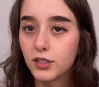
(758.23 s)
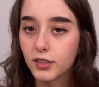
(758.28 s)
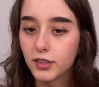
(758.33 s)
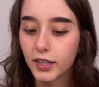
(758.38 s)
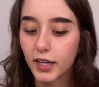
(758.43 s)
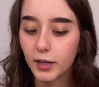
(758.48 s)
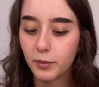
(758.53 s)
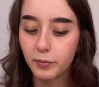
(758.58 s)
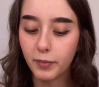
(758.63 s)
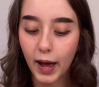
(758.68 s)

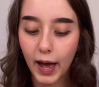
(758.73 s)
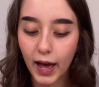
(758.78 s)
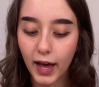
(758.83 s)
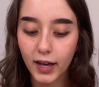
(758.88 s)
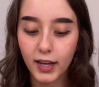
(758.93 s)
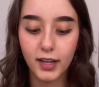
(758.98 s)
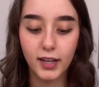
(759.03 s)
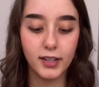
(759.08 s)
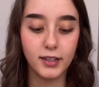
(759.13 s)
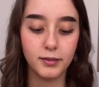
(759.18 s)
laid back
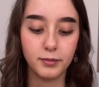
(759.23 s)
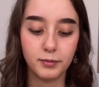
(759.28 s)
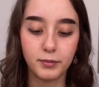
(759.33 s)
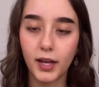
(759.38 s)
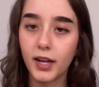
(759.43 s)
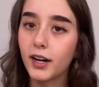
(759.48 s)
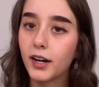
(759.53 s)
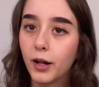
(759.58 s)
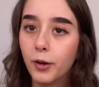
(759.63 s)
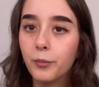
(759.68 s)
and I
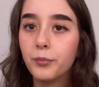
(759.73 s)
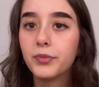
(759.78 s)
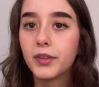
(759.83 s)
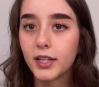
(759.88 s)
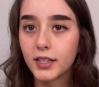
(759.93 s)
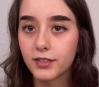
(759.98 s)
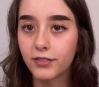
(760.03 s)
don't know, it's